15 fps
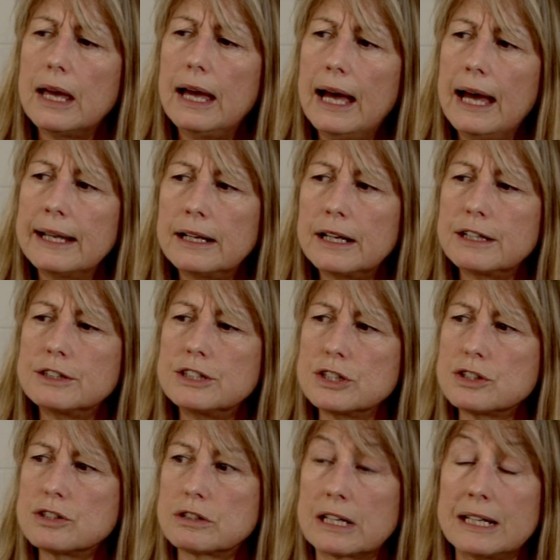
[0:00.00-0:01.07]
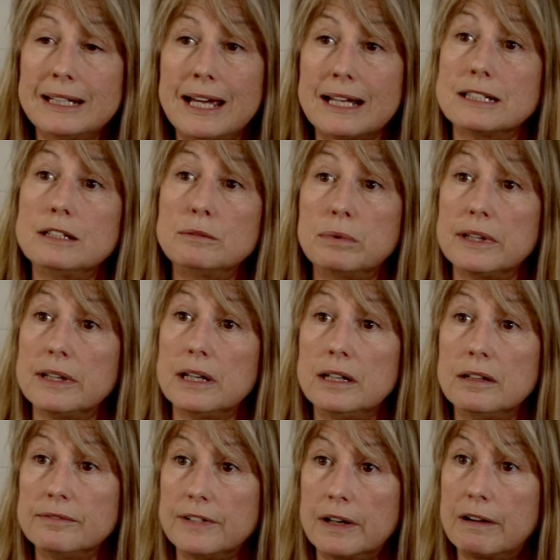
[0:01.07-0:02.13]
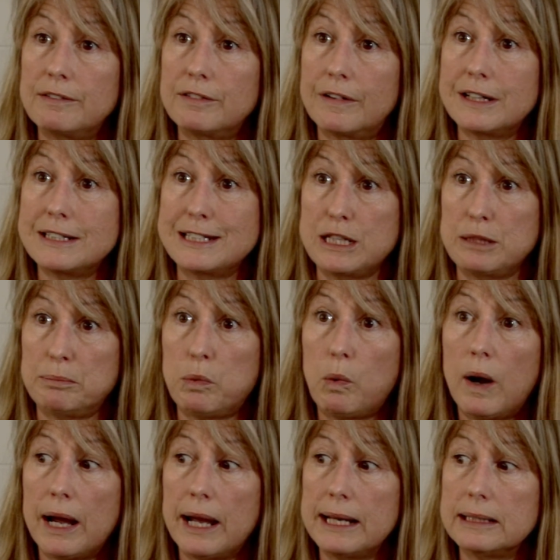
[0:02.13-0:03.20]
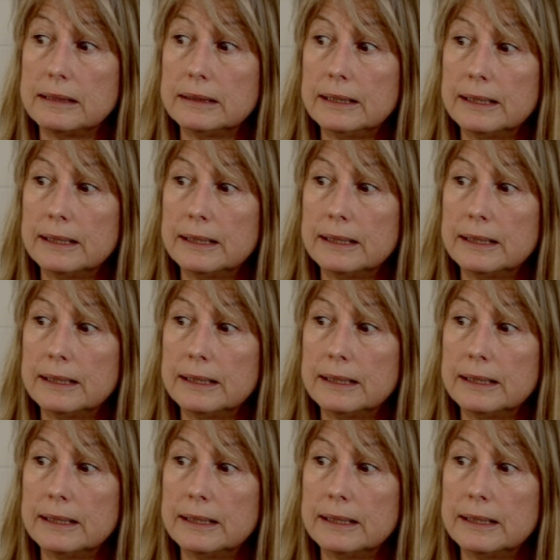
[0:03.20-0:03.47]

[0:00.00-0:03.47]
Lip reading: And I just connected with it in a very, very deep way.